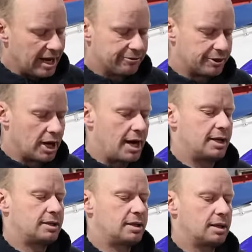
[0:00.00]
if
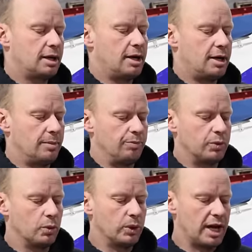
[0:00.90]
not um,
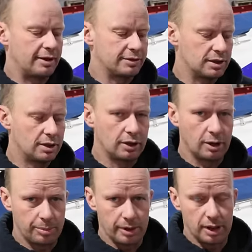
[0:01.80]
we have to hook
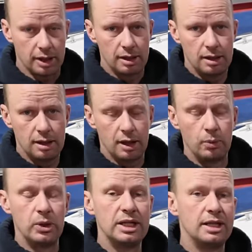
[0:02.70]
up a, a
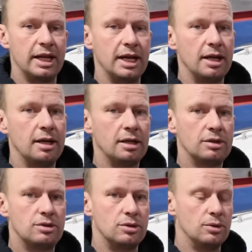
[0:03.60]
relay
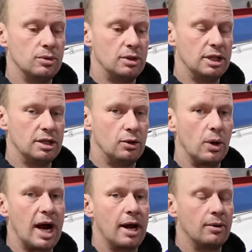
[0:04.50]
to the
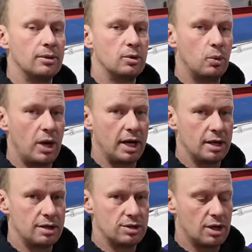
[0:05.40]
ground
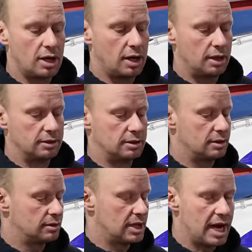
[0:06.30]
wires on
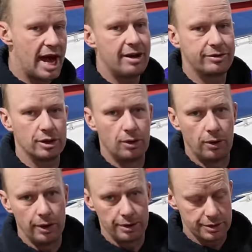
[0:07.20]
say half the
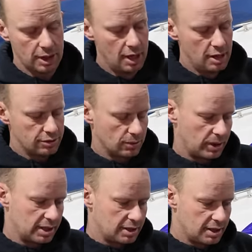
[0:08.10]
coils. So
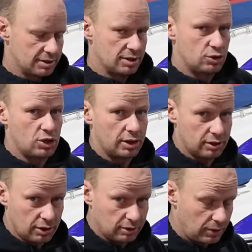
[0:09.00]
what it does is shut
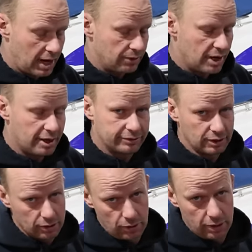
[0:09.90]
the ground off to
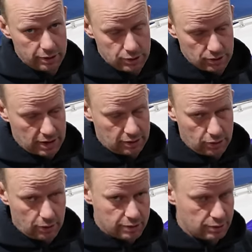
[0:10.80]
the coils so that the
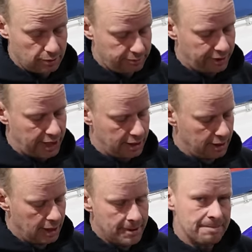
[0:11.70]
coils don't
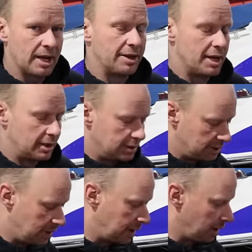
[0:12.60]
fire and then
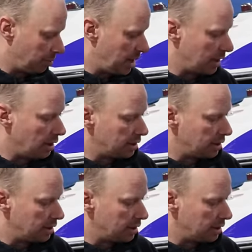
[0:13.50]
they kick back